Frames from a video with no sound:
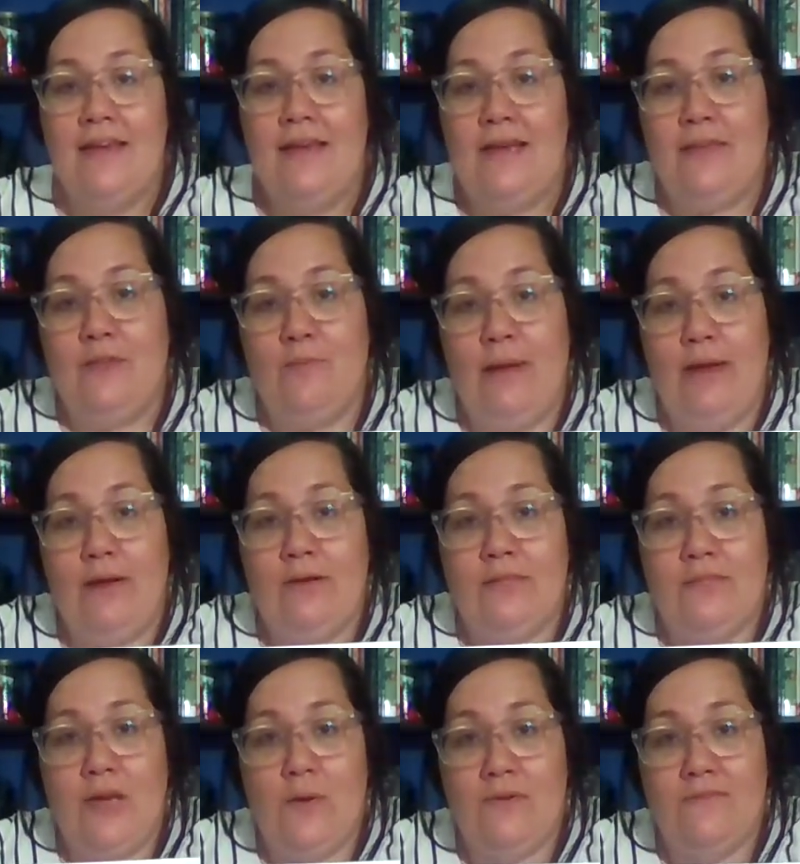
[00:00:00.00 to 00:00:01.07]
and their parents
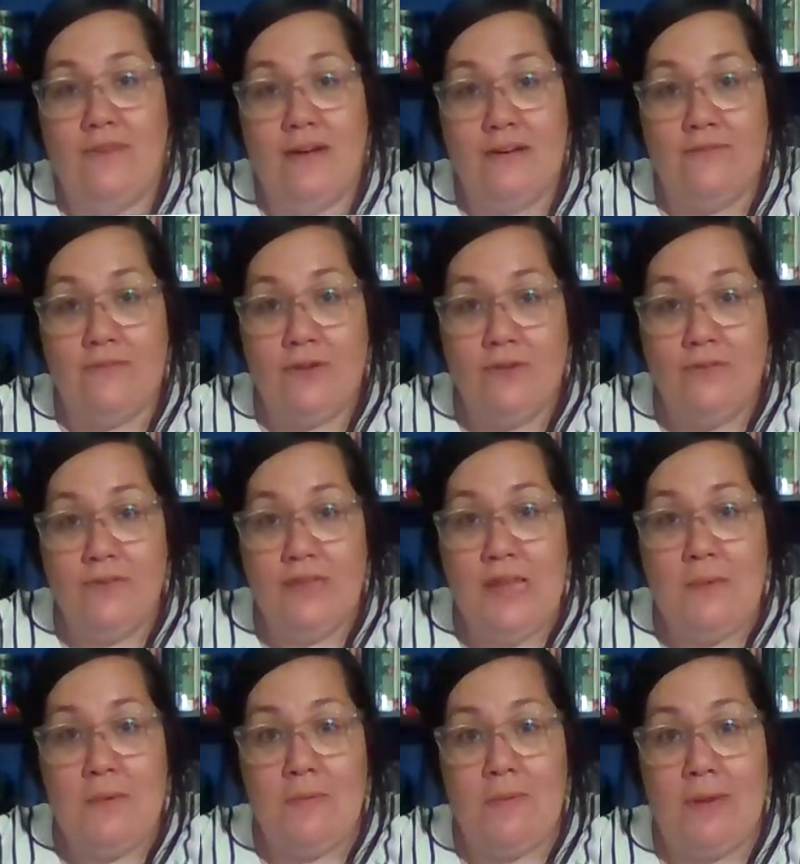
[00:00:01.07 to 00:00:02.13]
go and find food for
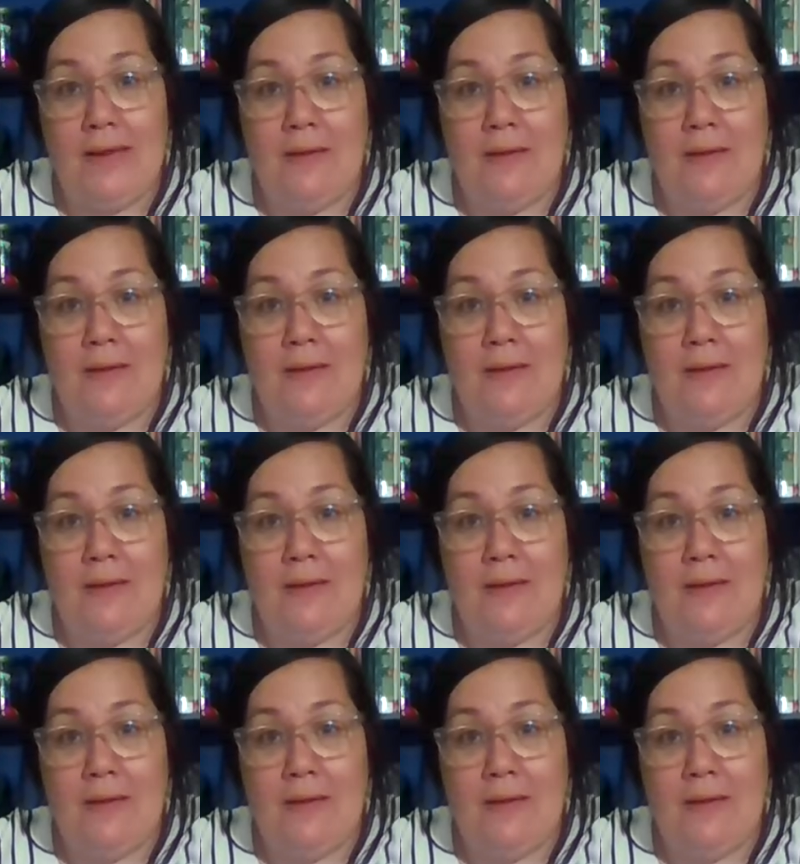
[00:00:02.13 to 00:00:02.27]
them and bring